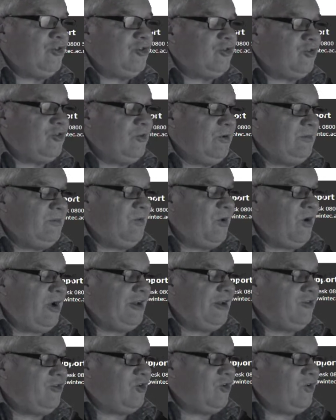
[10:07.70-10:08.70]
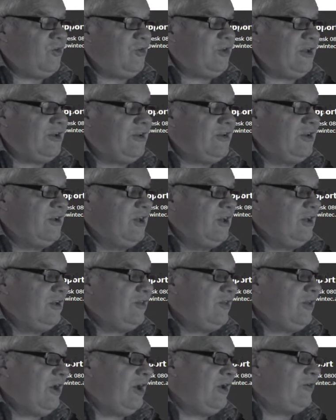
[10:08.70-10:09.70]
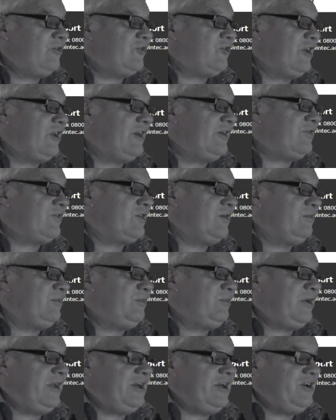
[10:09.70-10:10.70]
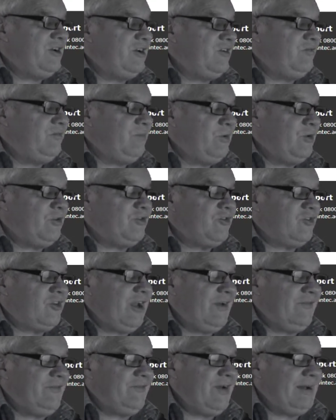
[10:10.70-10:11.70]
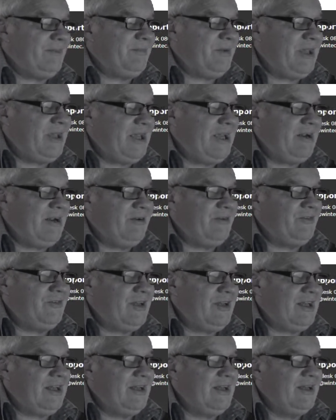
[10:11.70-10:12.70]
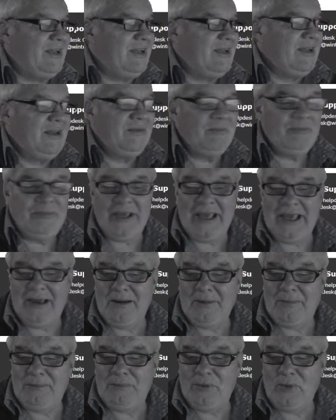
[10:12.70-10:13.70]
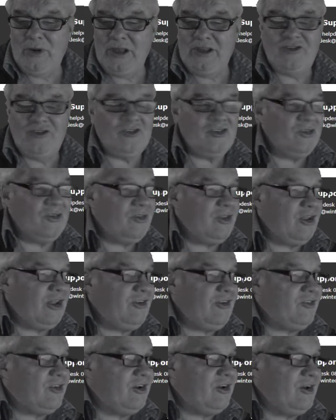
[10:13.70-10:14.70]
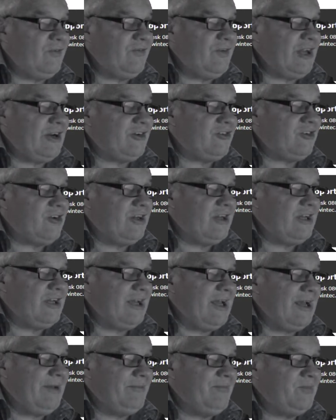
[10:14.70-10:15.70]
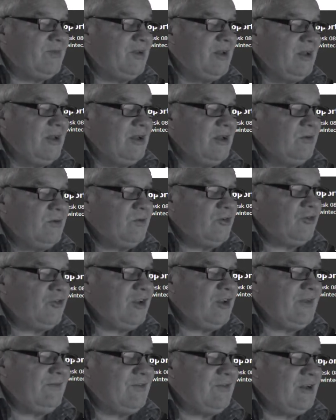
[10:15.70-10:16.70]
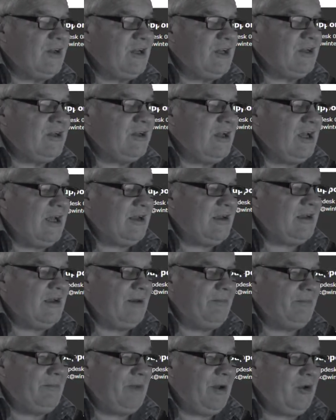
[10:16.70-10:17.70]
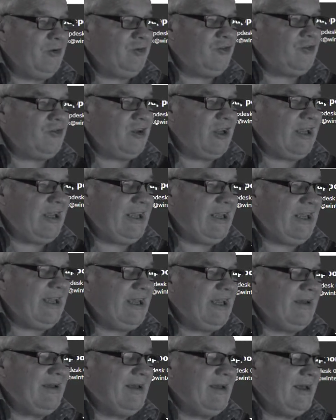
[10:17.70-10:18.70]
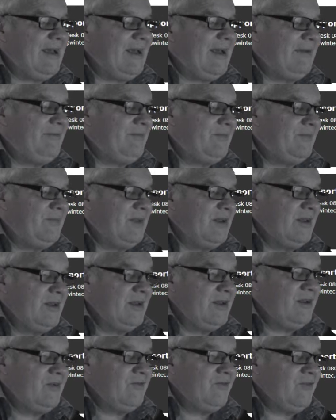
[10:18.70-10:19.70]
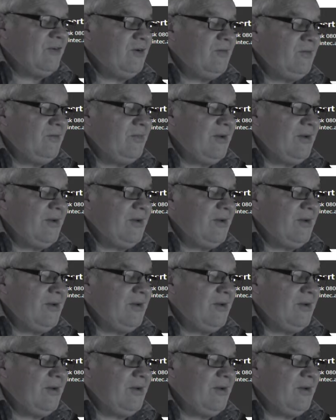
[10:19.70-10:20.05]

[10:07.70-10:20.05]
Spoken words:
to remind you that those that have completed have put stuff up here and their PowerPoints and things, and I've actually received a poster here from